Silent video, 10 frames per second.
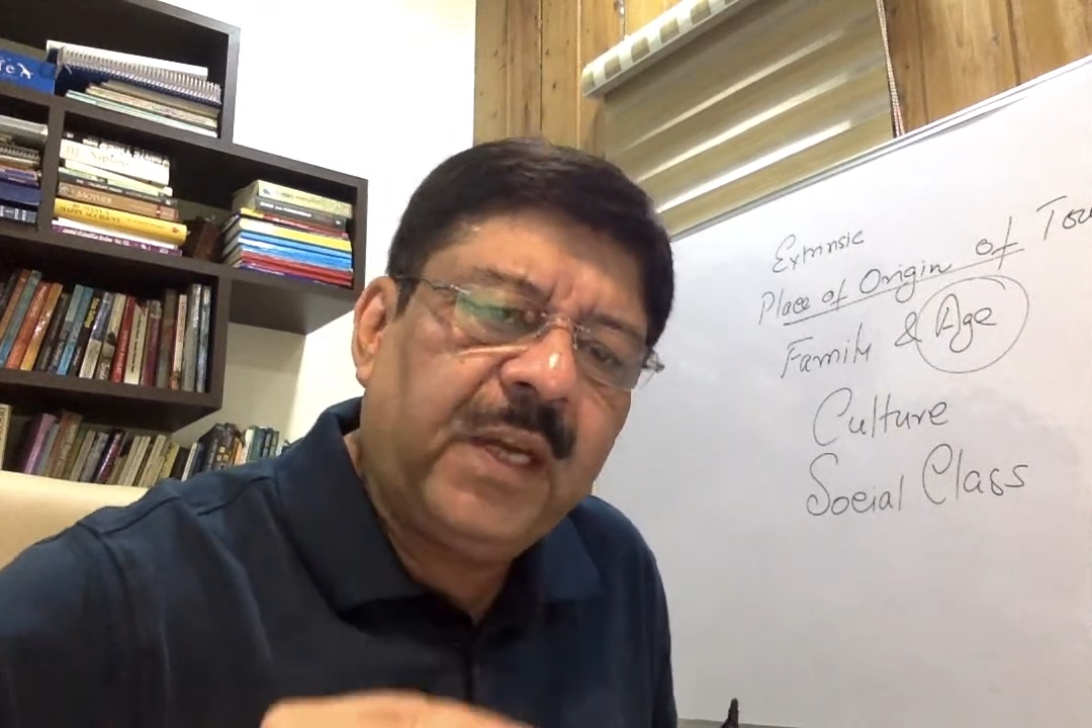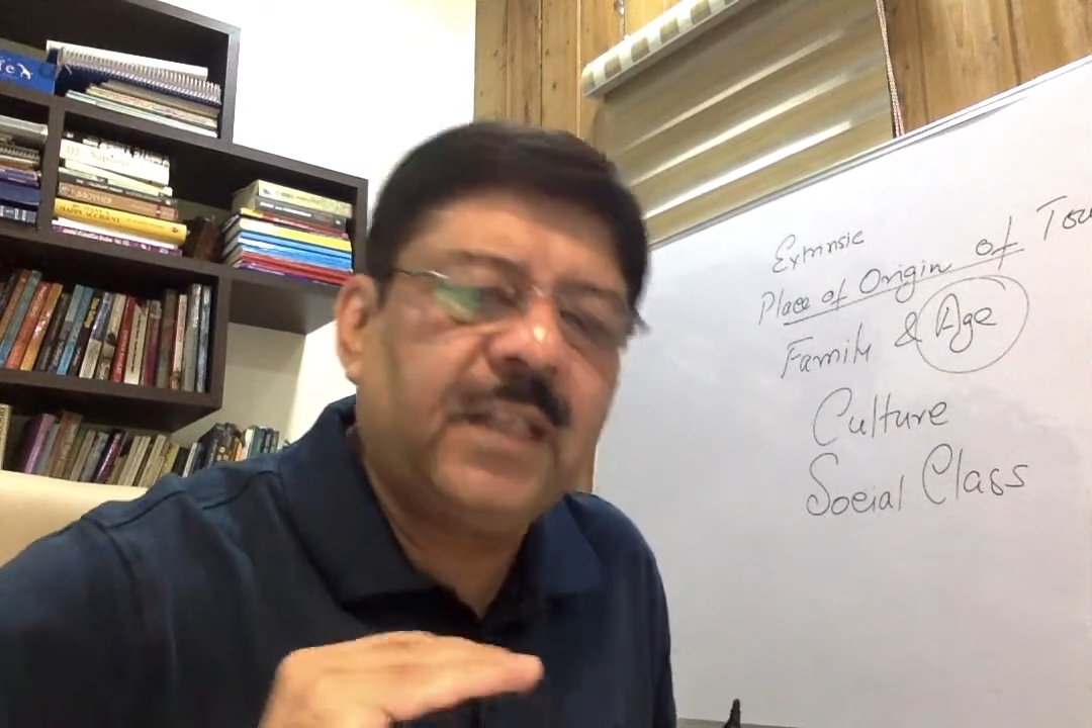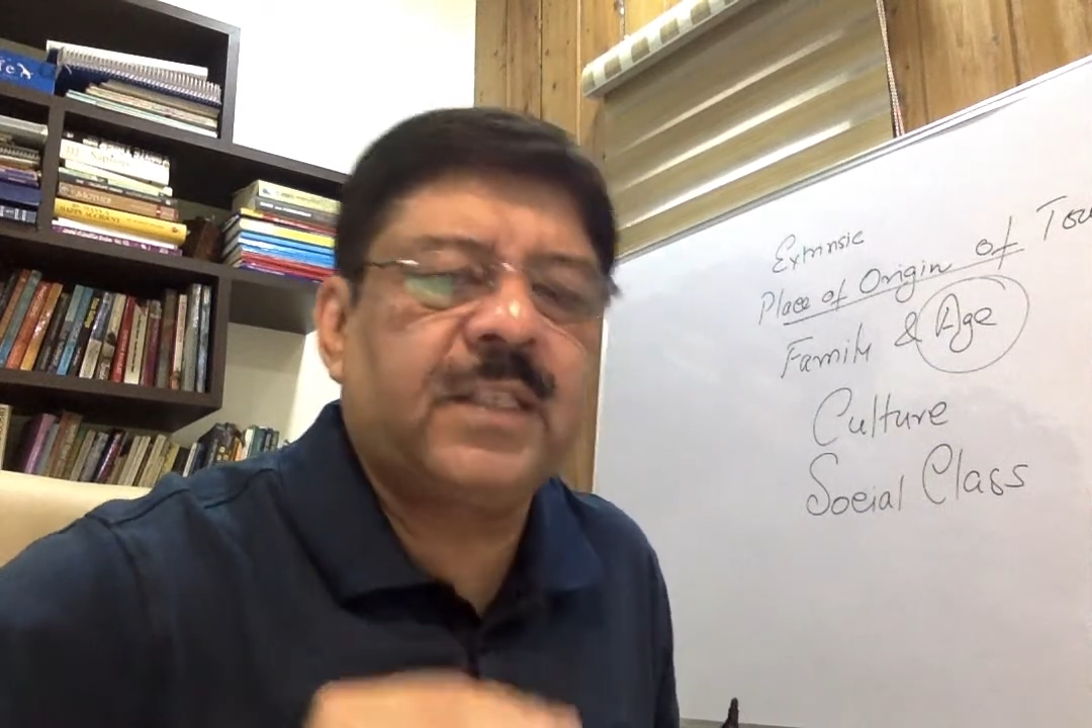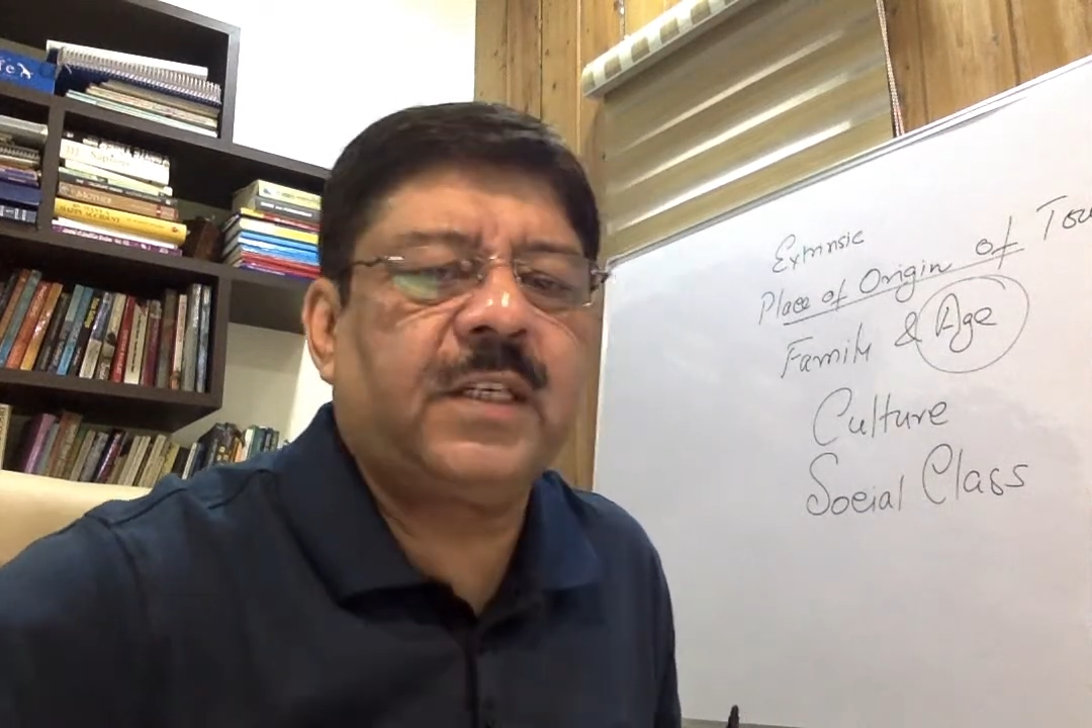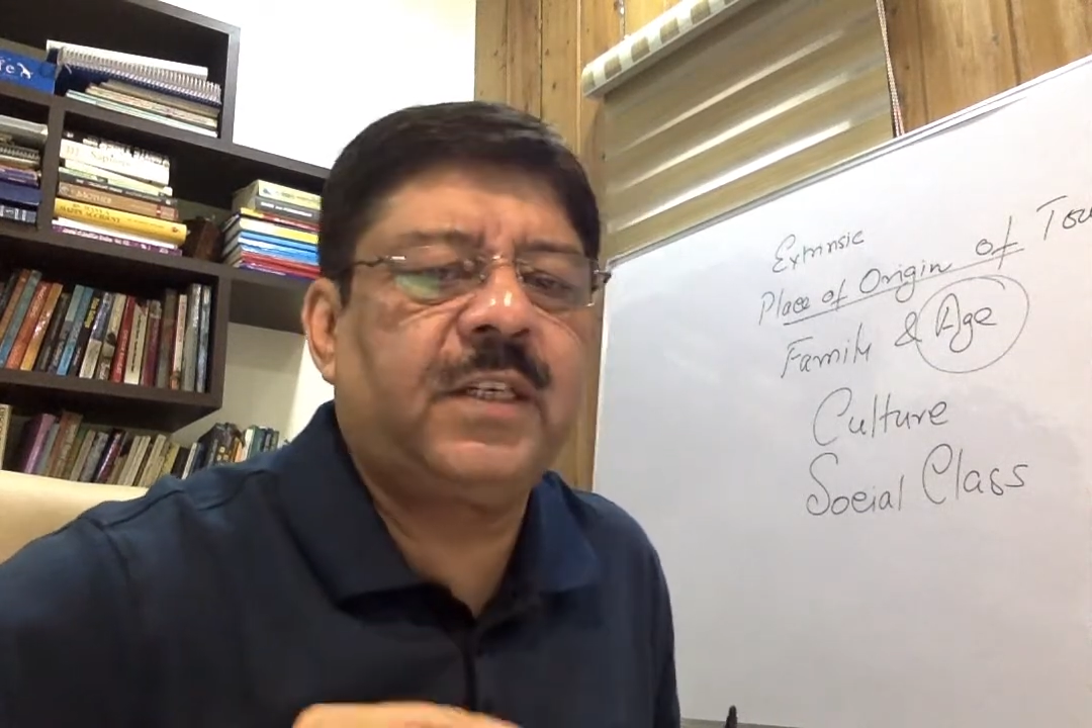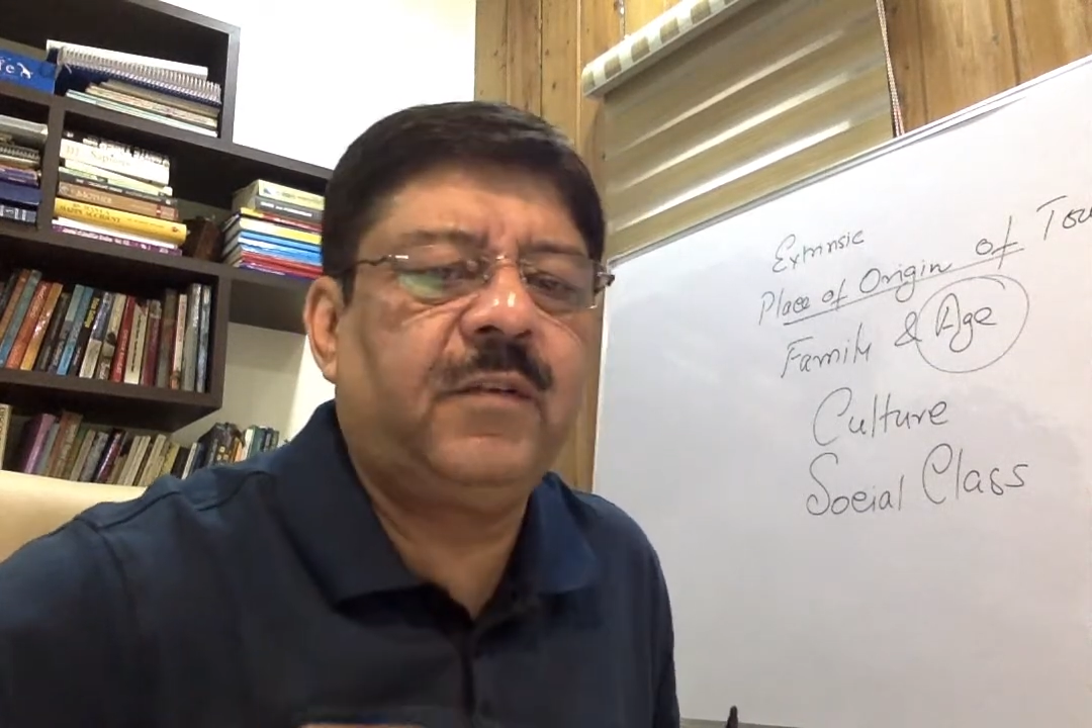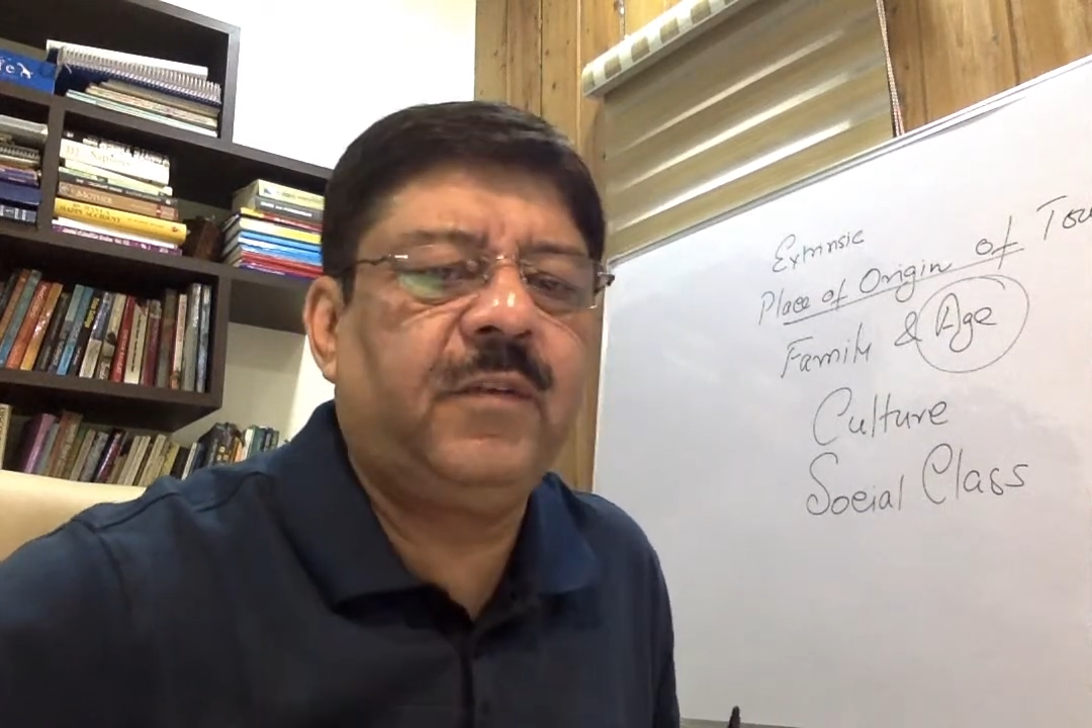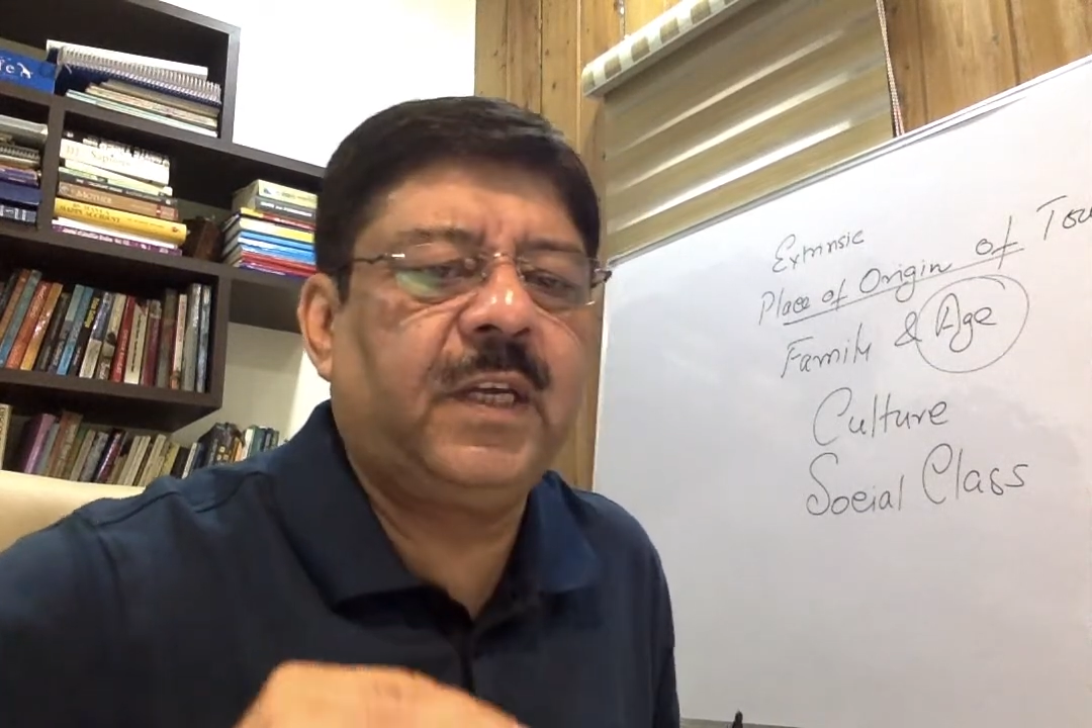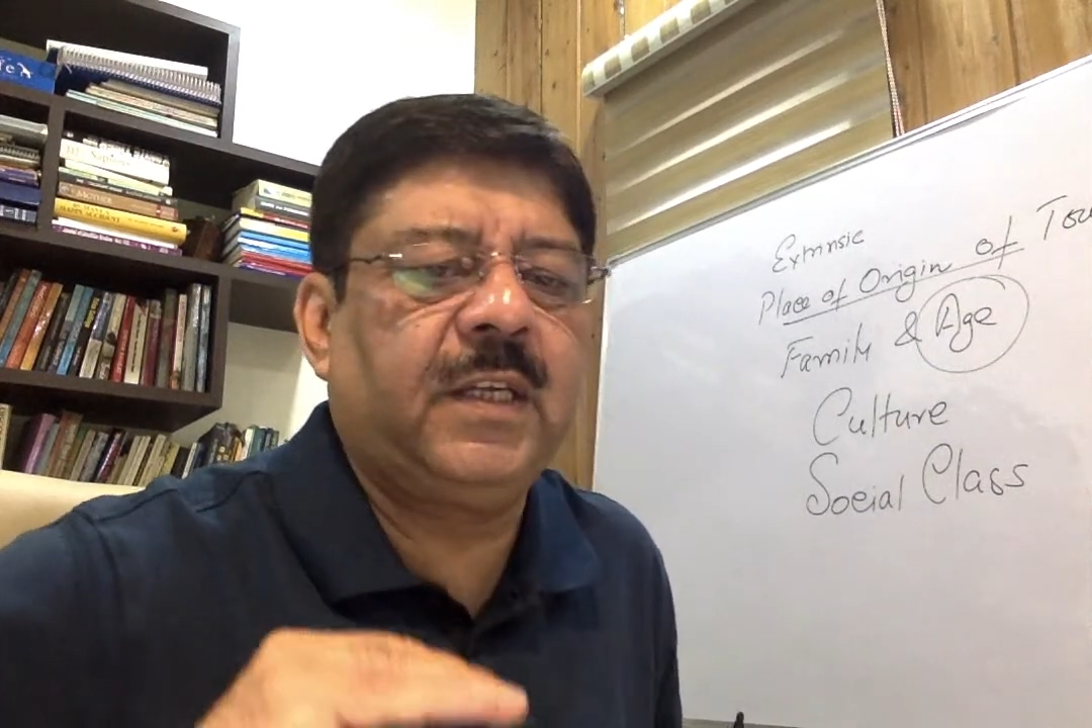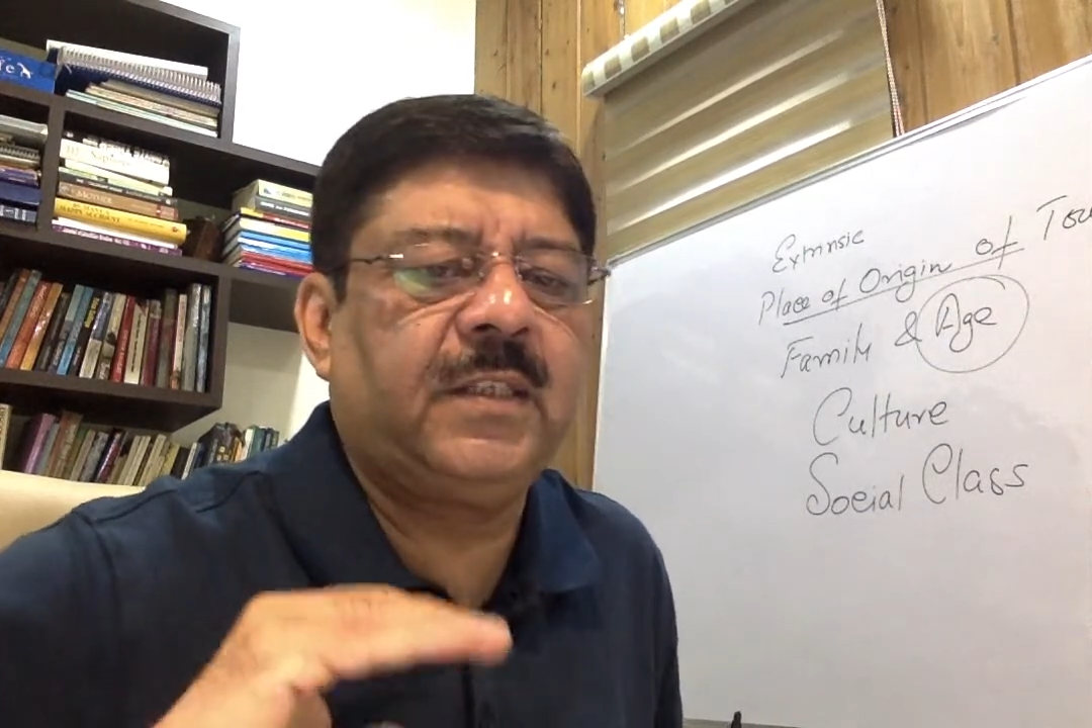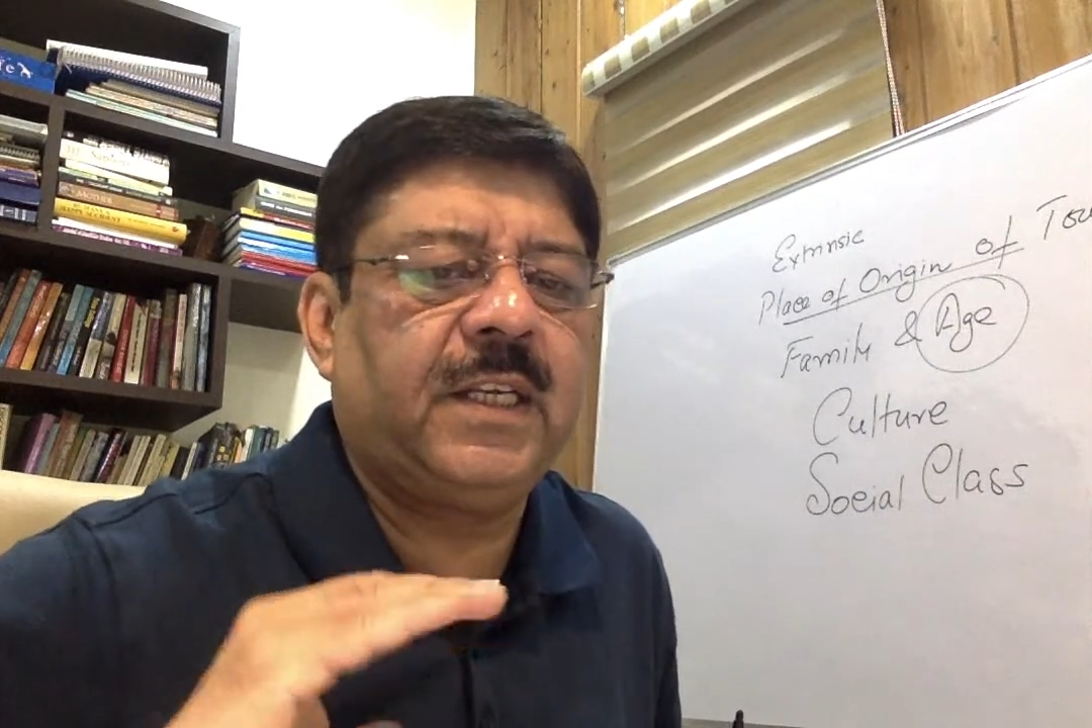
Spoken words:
discussion we can